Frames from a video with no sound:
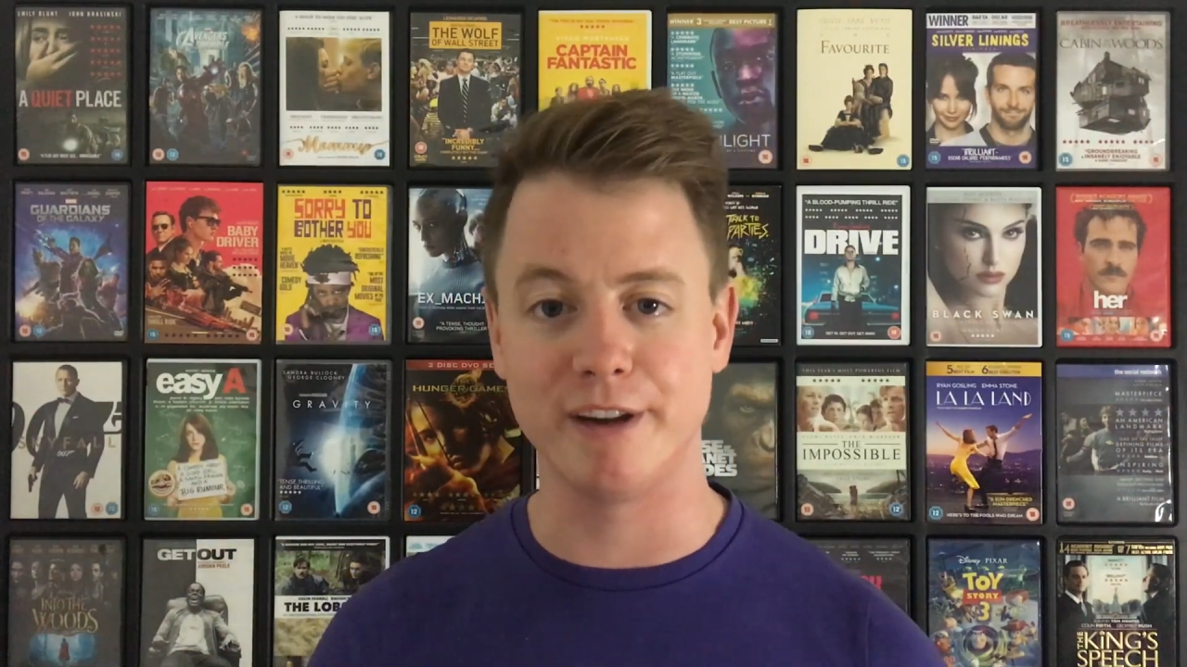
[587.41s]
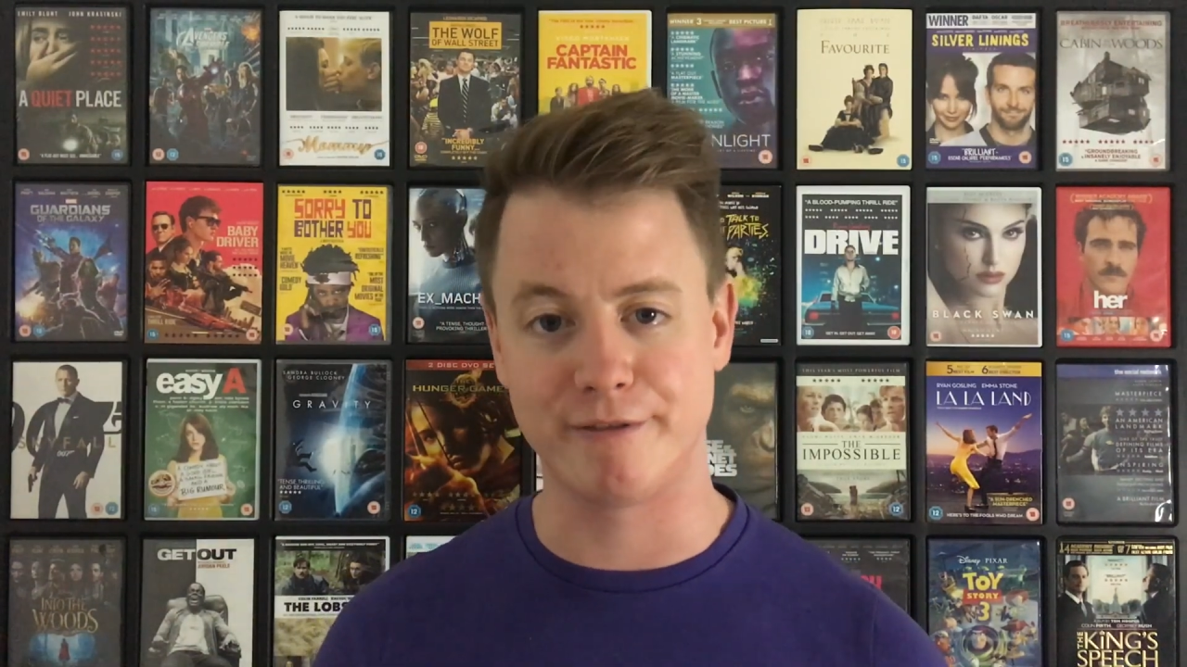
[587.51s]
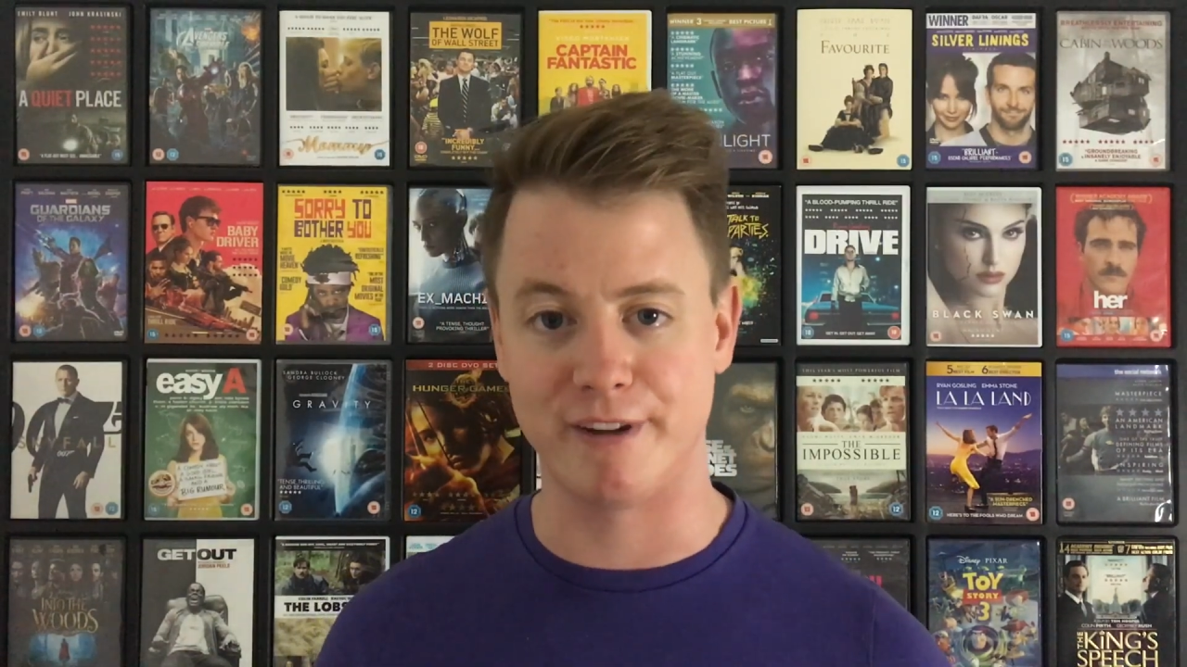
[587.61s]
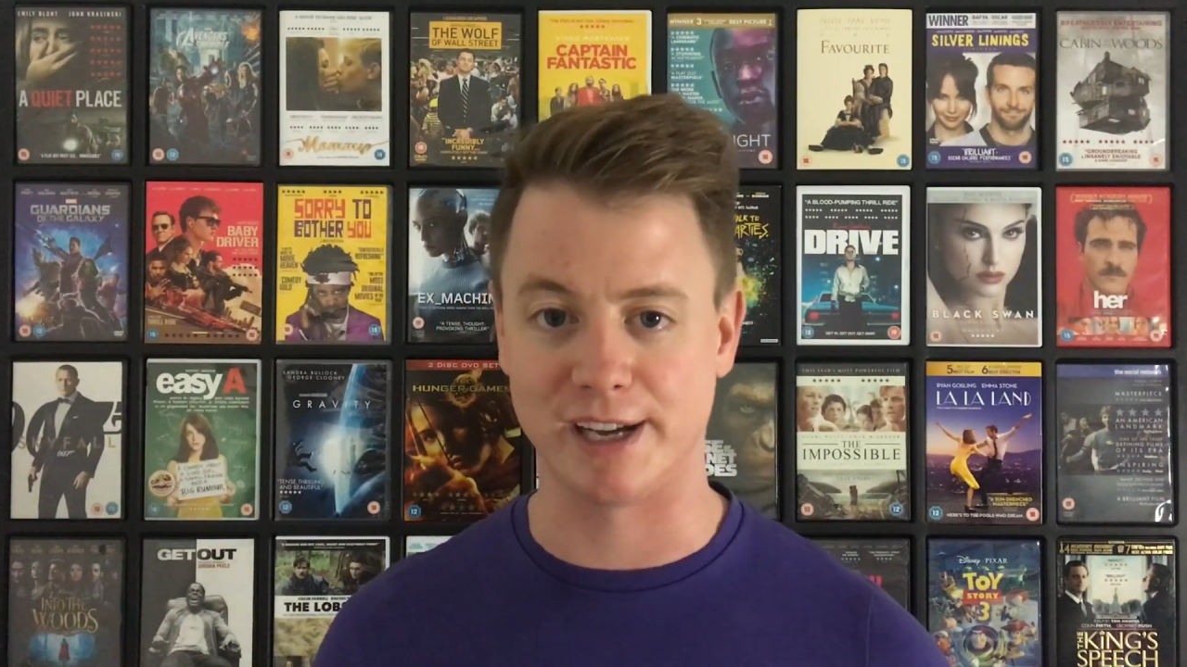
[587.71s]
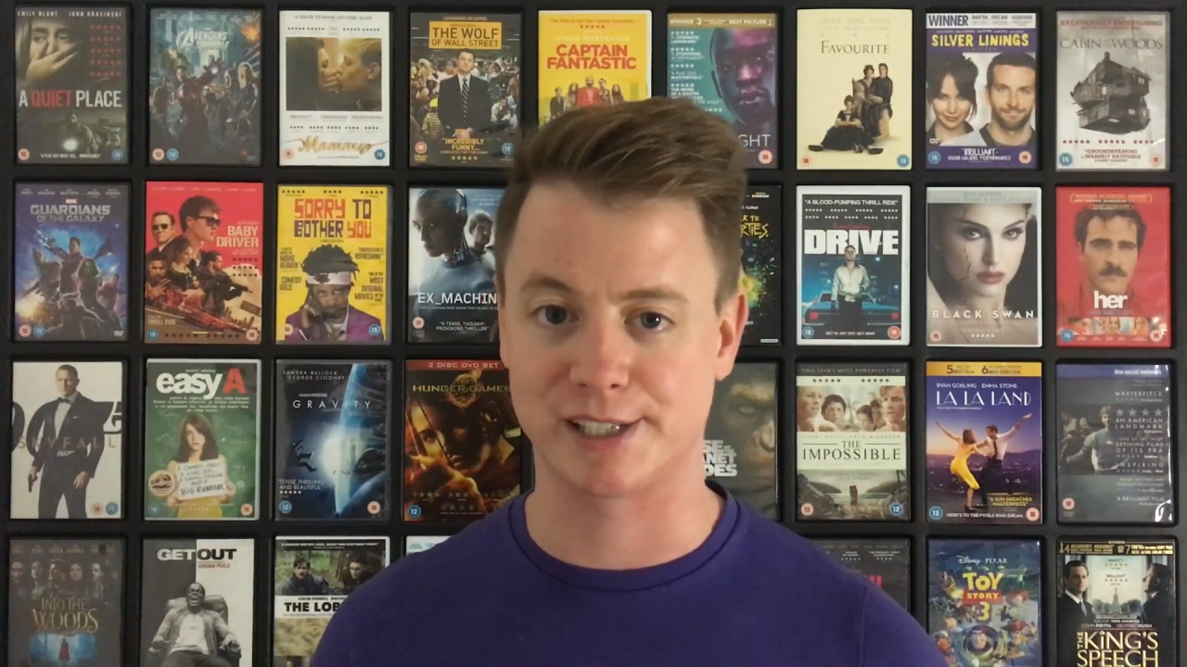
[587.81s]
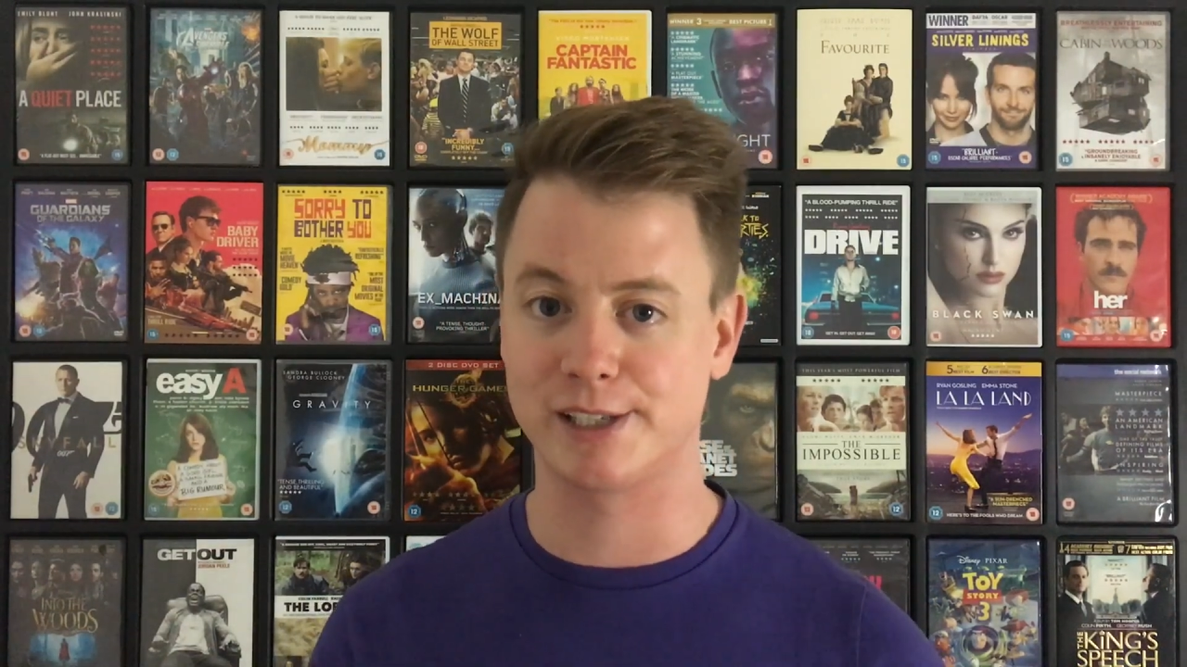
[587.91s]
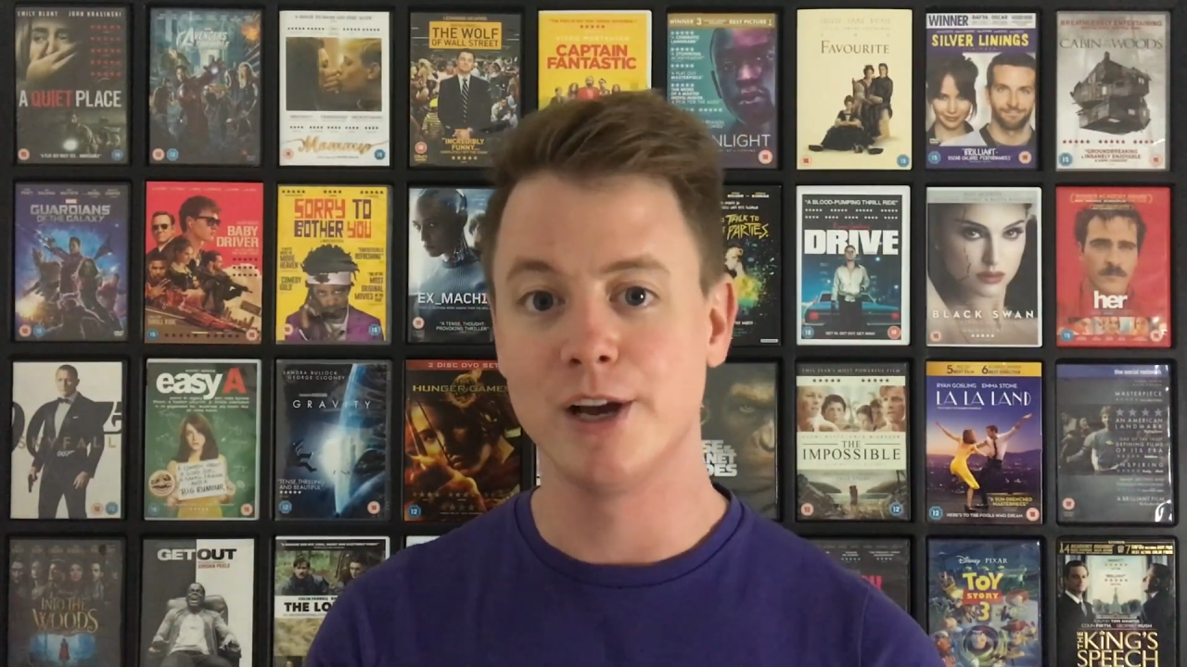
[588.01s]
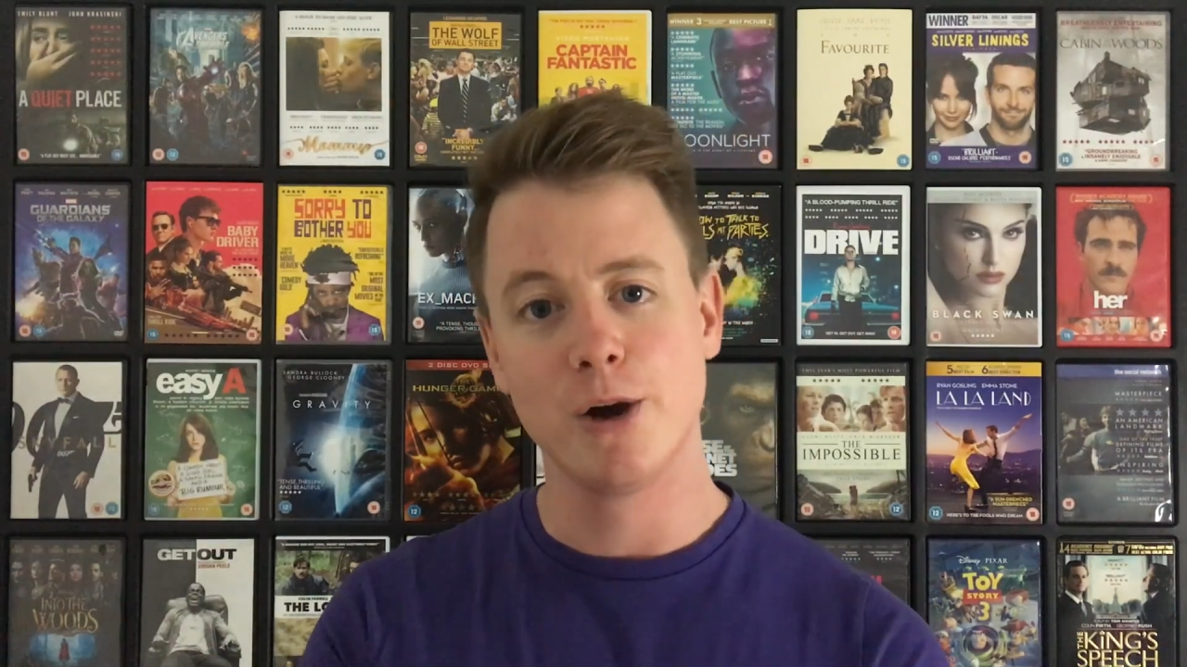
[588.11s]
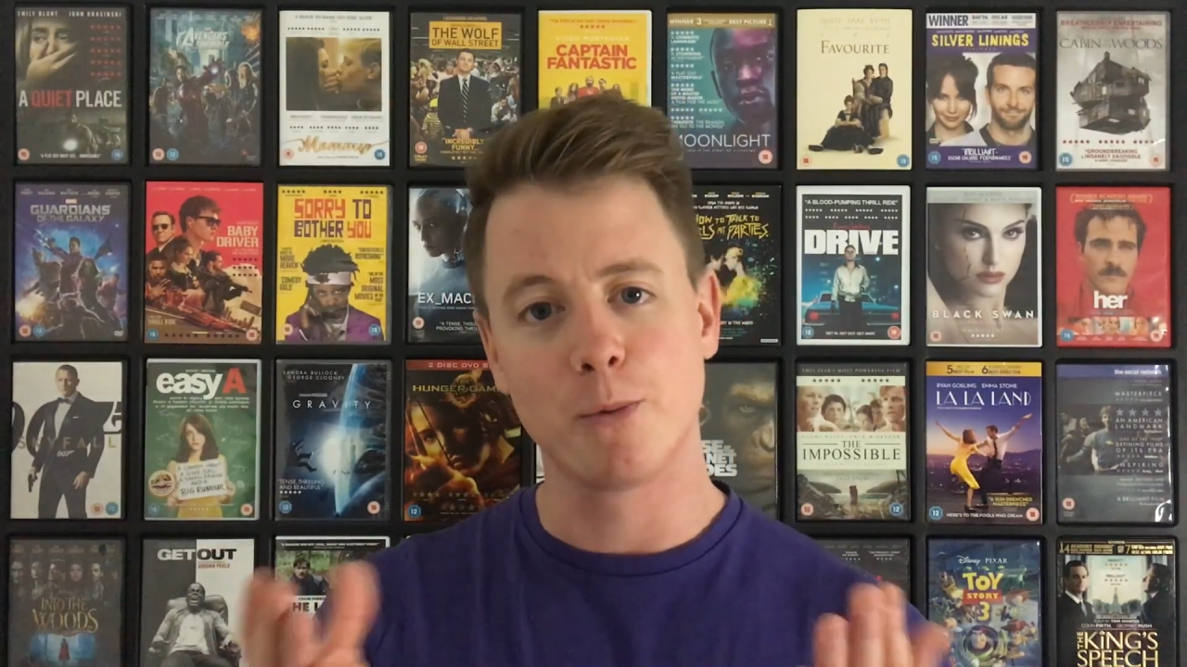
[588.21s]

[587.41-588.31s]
vidfest?